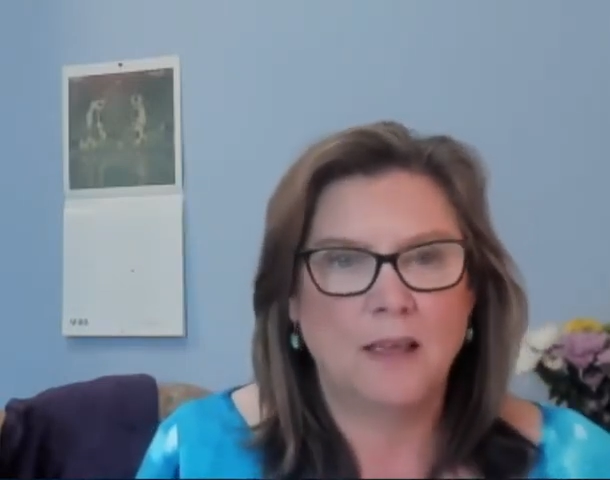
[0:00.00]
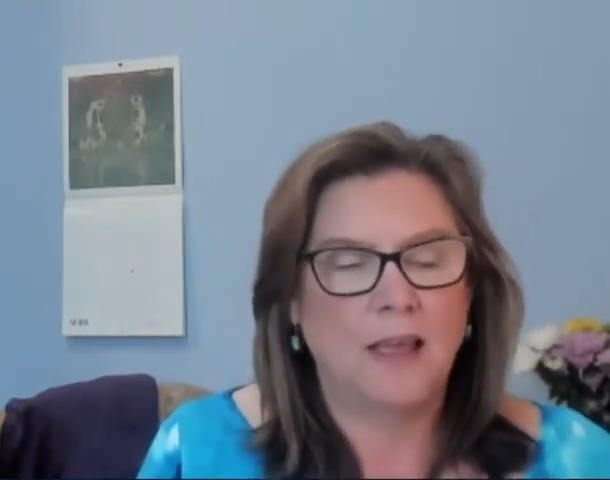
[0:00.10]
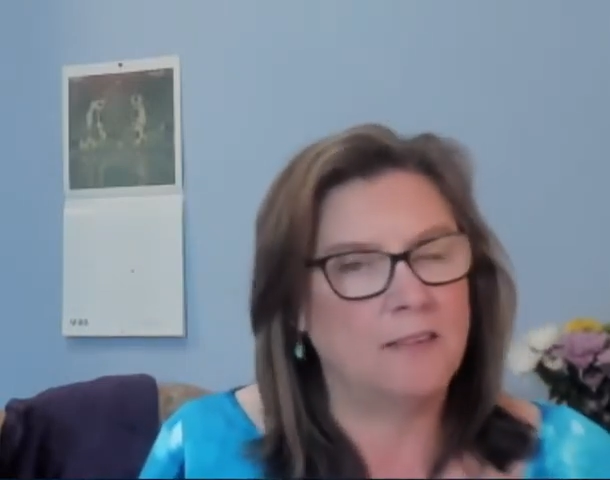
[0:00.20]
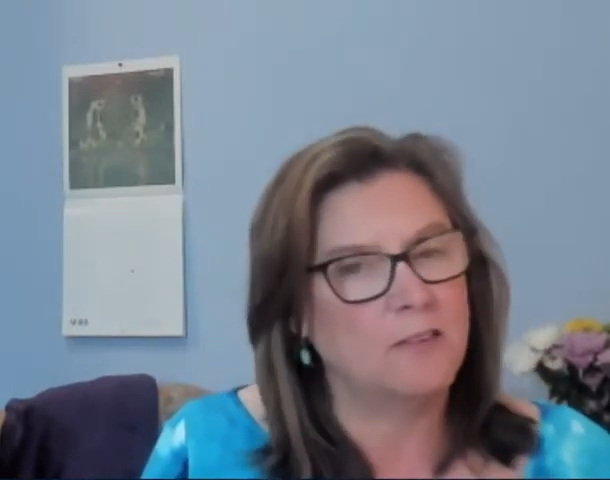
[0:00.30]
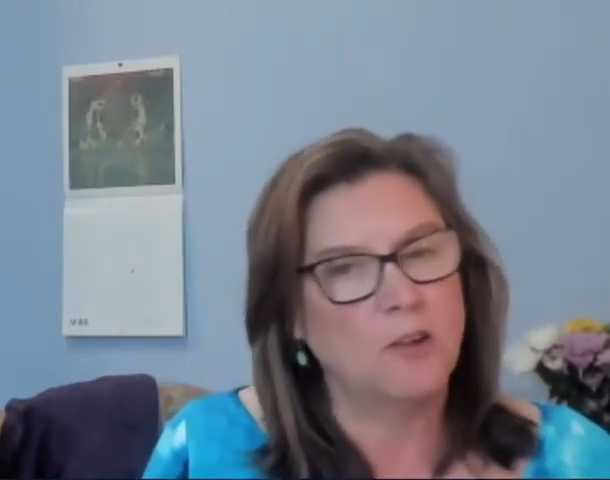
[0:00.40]

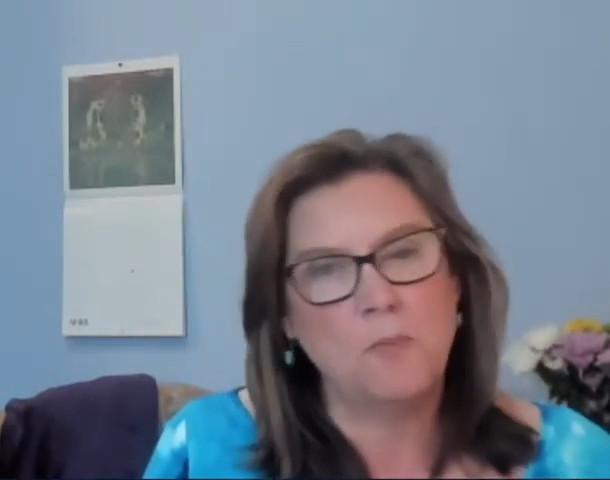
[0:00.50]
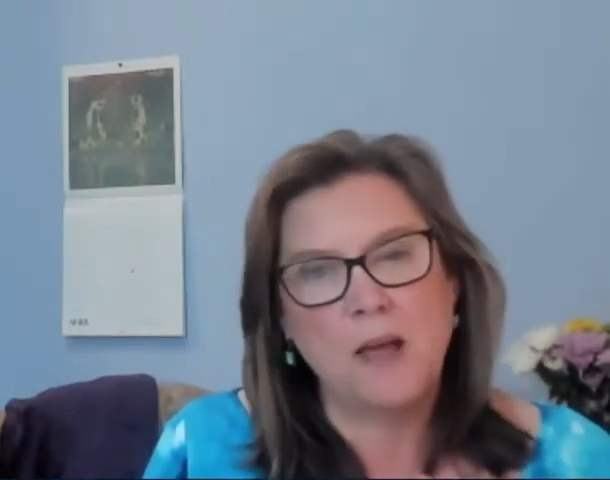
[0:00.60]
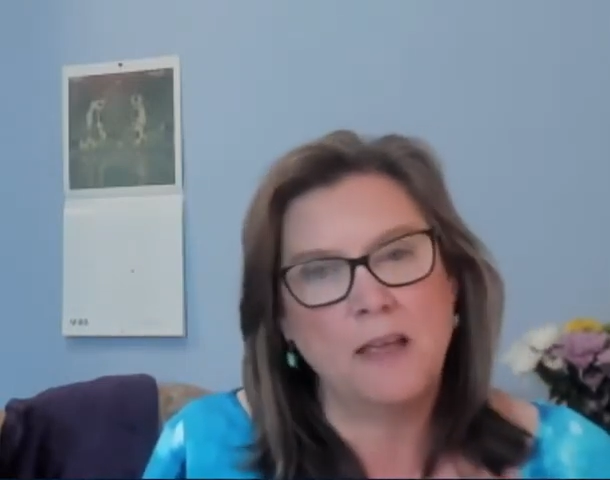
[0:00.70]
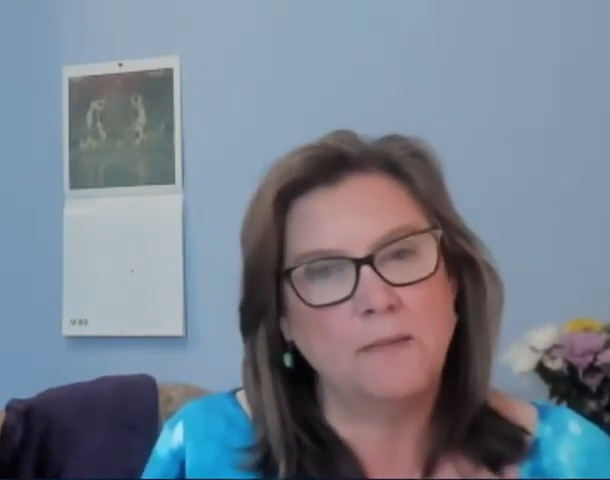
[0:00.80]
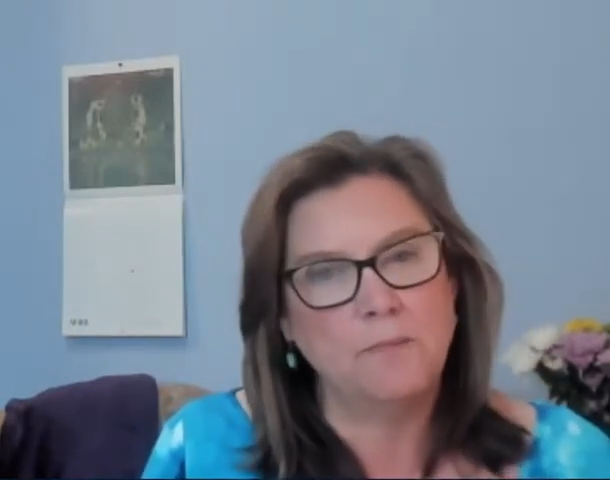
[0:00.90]
And so
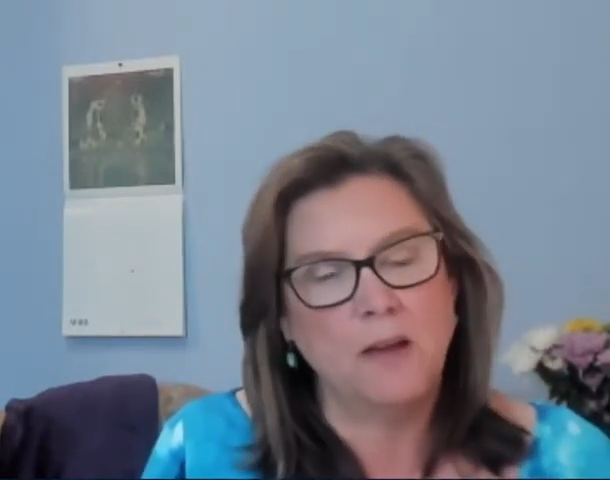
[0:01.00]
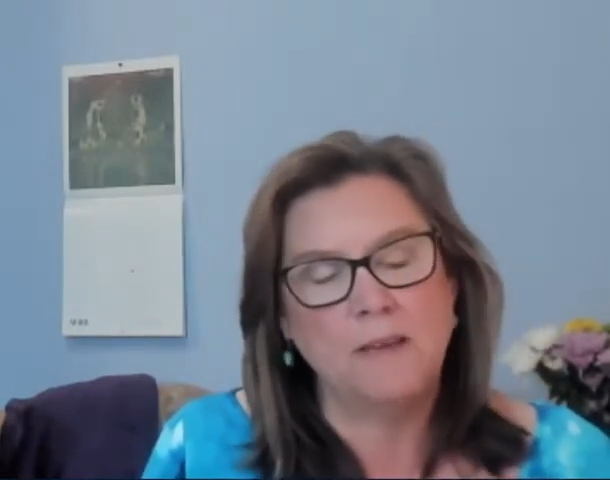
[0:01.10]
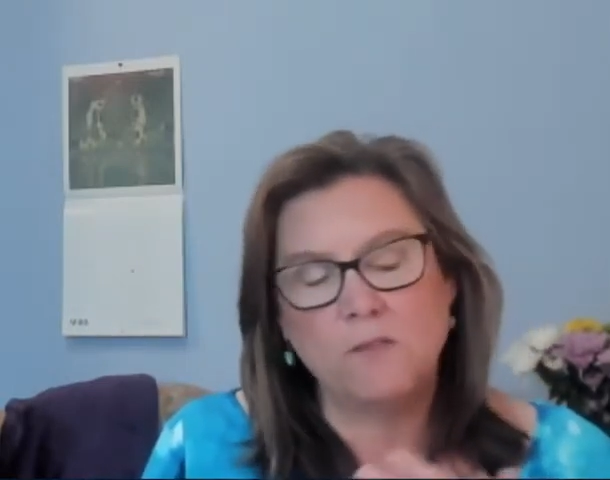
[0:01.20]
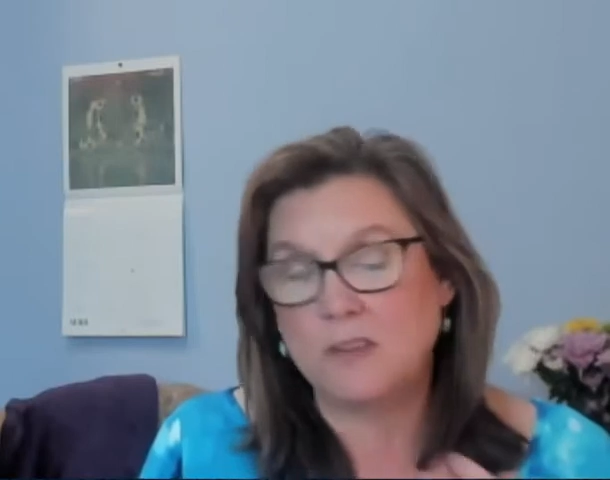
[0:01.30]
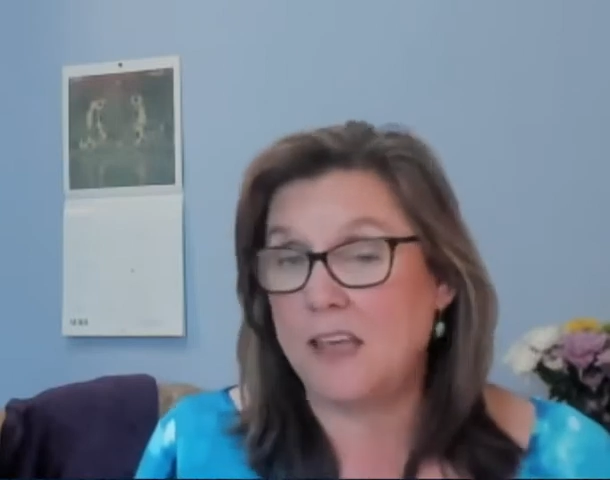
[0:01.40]
my
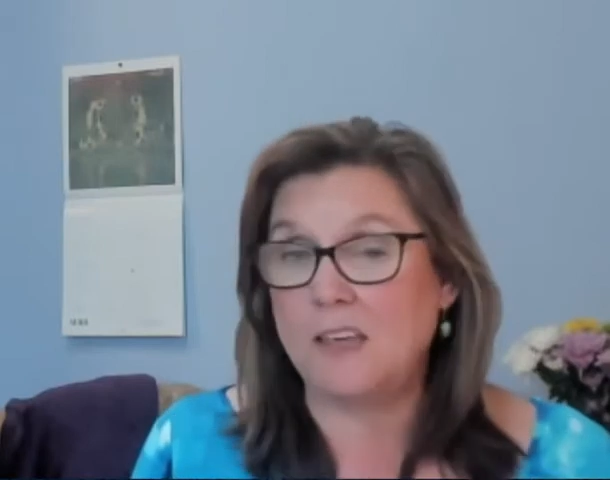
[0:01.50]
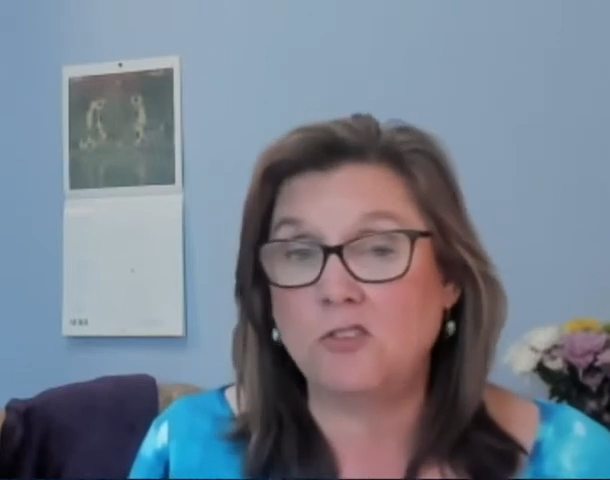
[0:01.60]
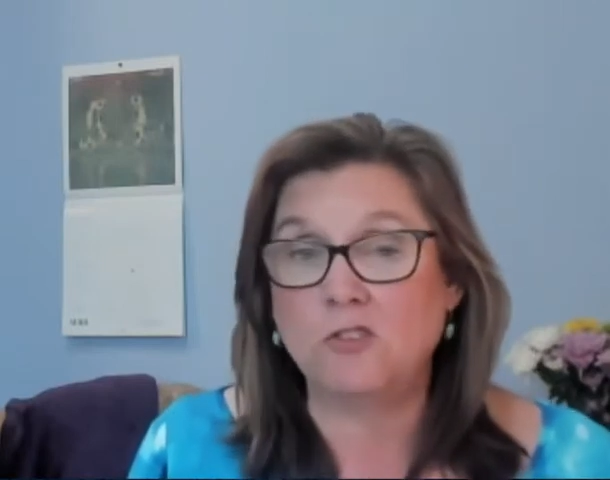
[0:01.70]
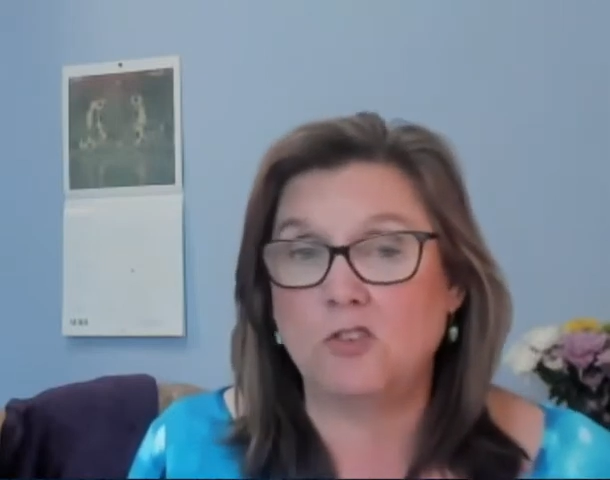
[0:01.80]
invitation